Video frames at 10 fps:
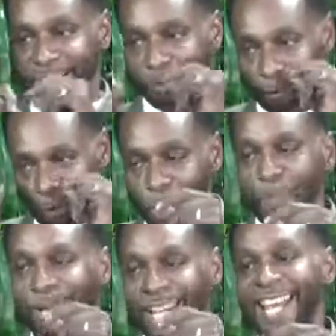They were
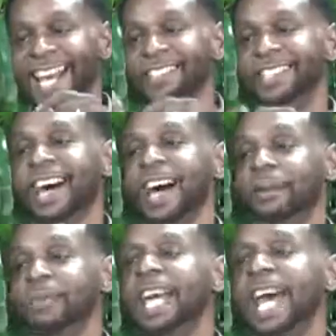role playing at the
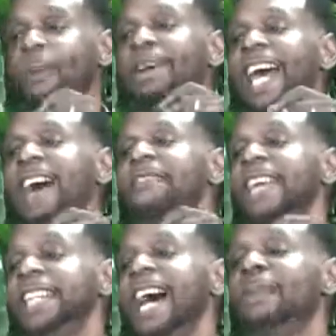time, and we have
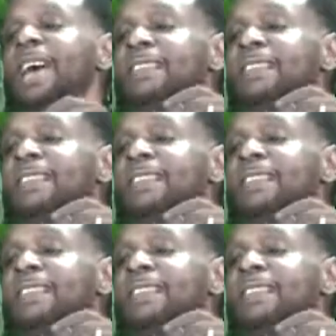that now.